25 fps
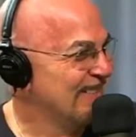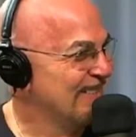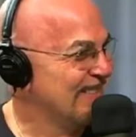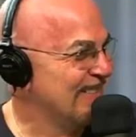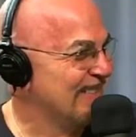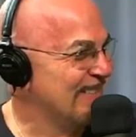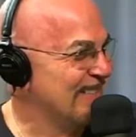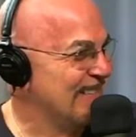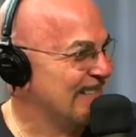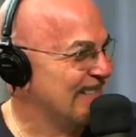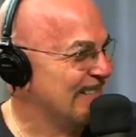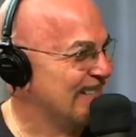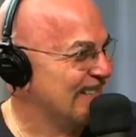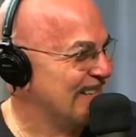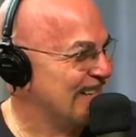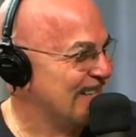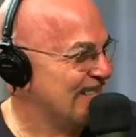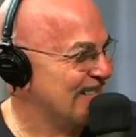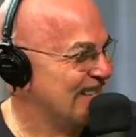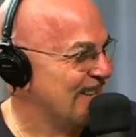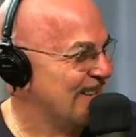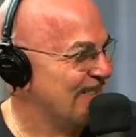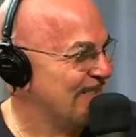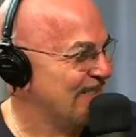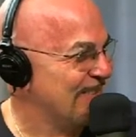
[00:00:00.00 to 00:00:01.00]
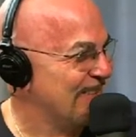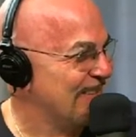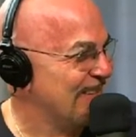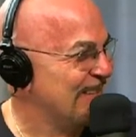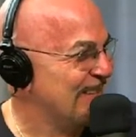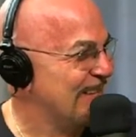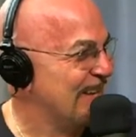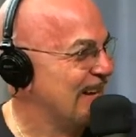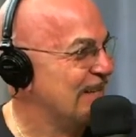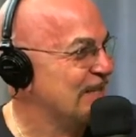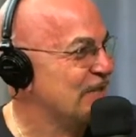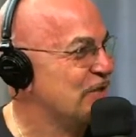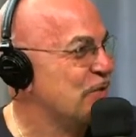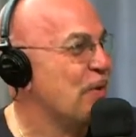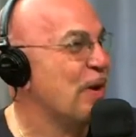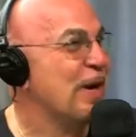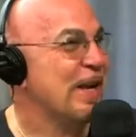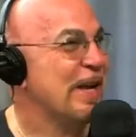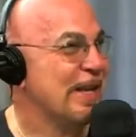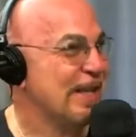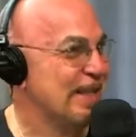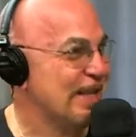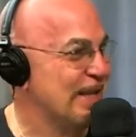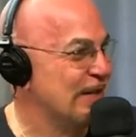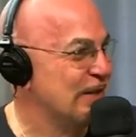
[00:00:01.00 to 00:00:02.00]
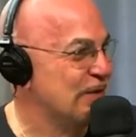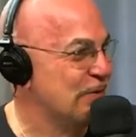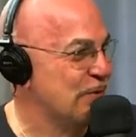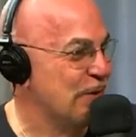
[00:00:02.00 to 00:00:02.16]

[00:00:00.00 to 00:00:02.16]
Uh, N twenty one. Last time, the N twenty, the